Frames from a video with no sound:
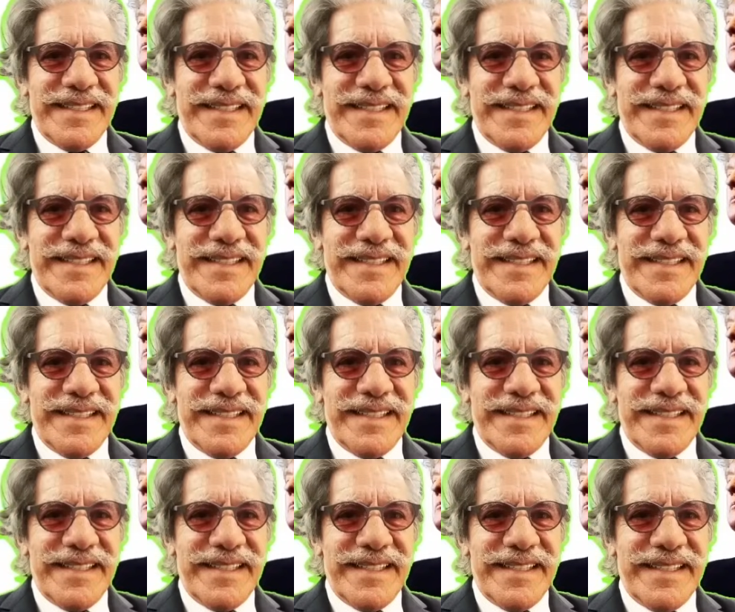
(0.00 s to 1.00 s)

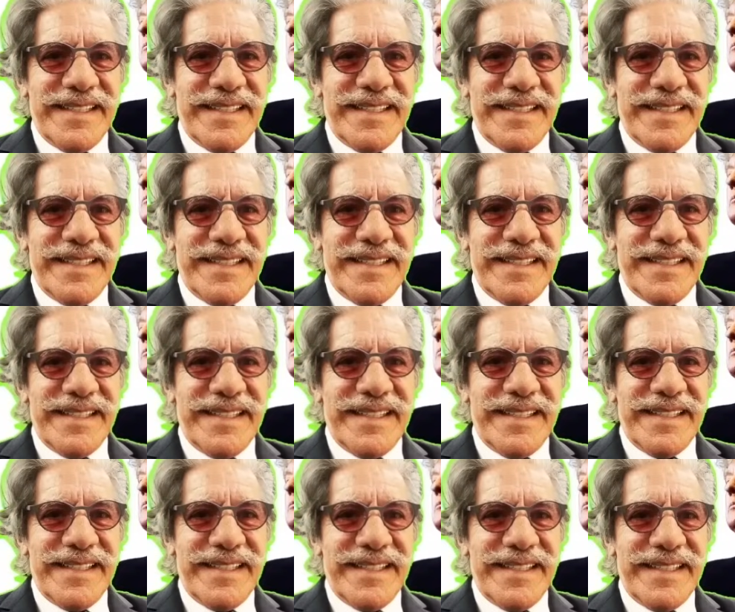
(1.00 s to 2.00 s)

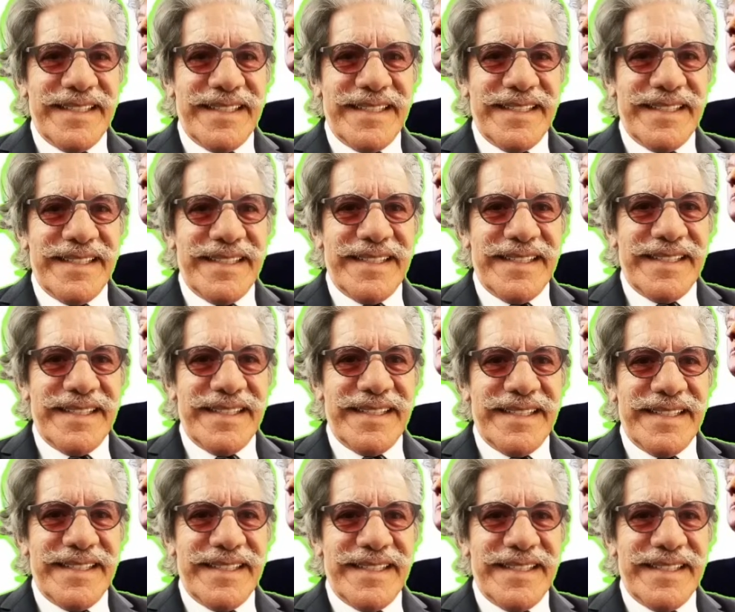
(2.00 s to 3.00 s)

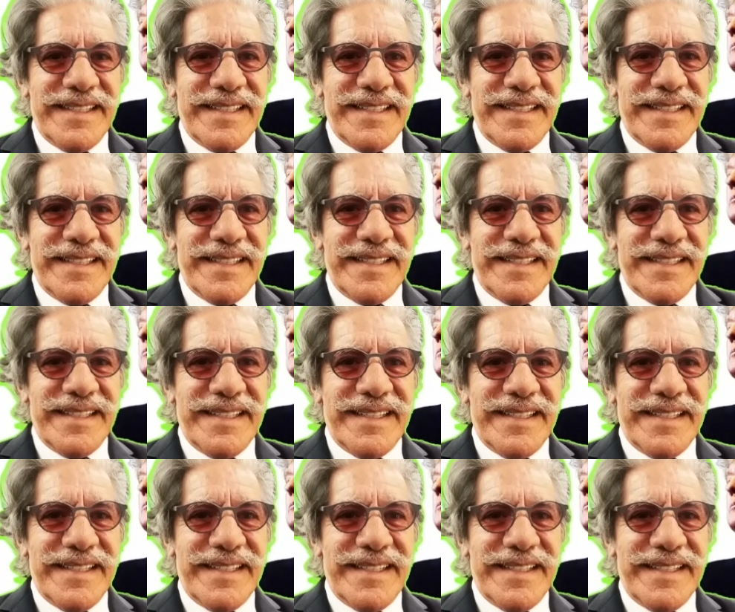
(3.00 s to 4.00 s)

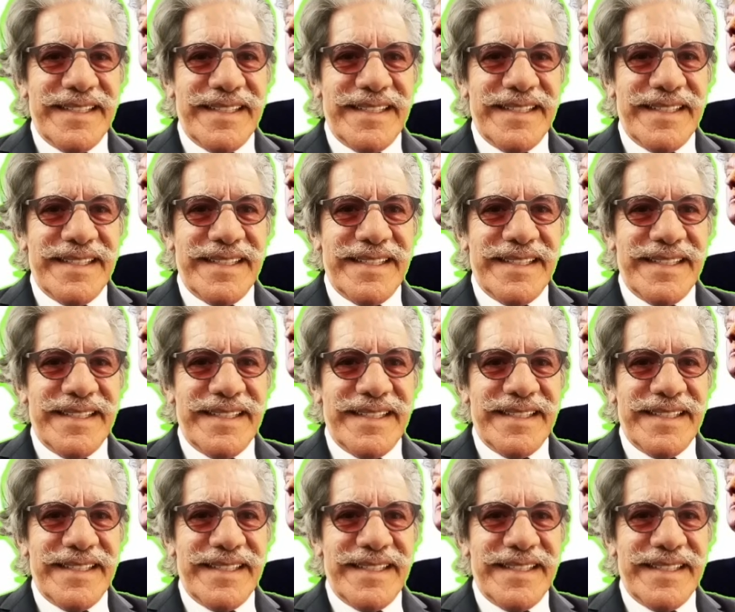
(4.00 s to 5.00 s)

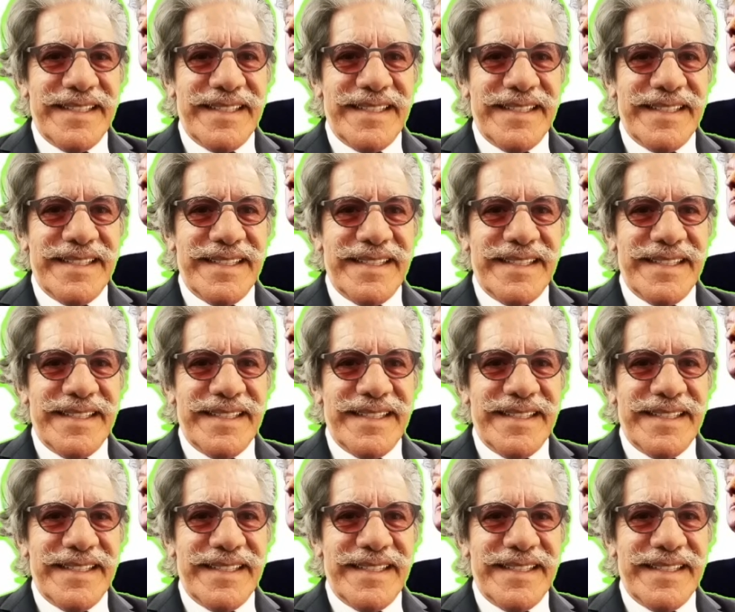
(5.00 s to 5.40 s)
No words are spoken by the person on screen.